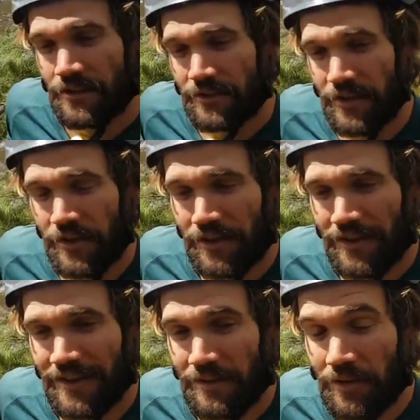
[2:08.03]

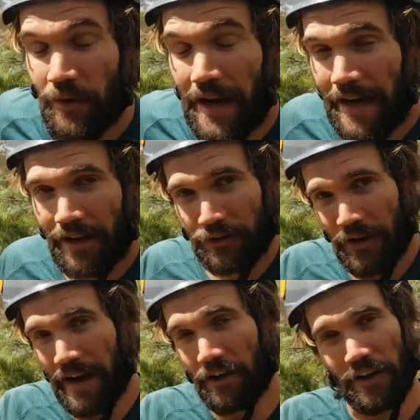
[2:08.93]
So
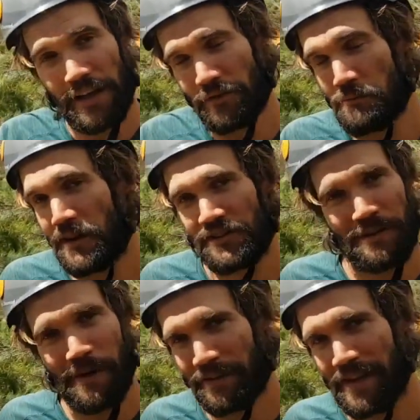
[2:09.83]
I can't give you much
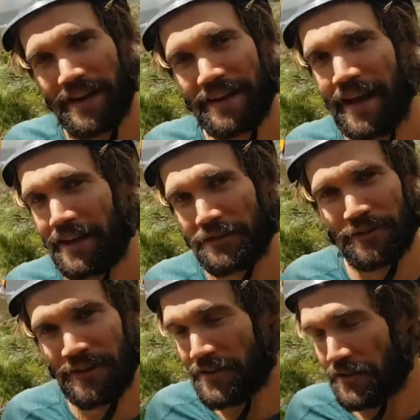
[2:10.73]
about the Helihacks
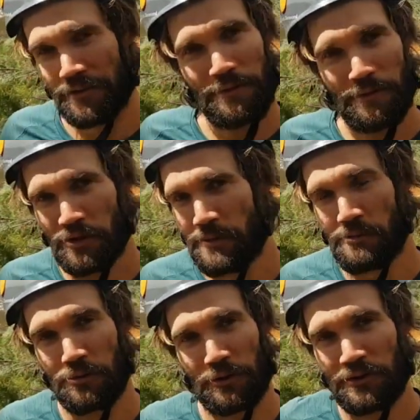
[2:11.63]
because they just threw me
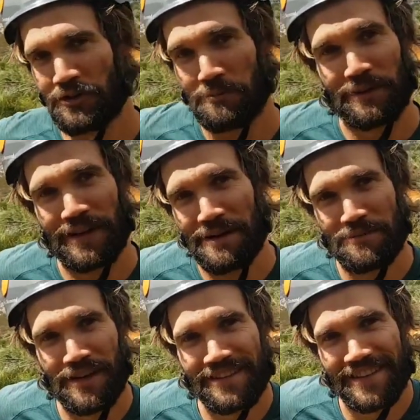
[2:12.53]
on board the chopper.
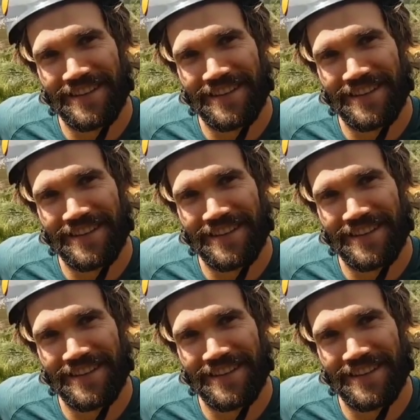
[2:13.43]
I'm not.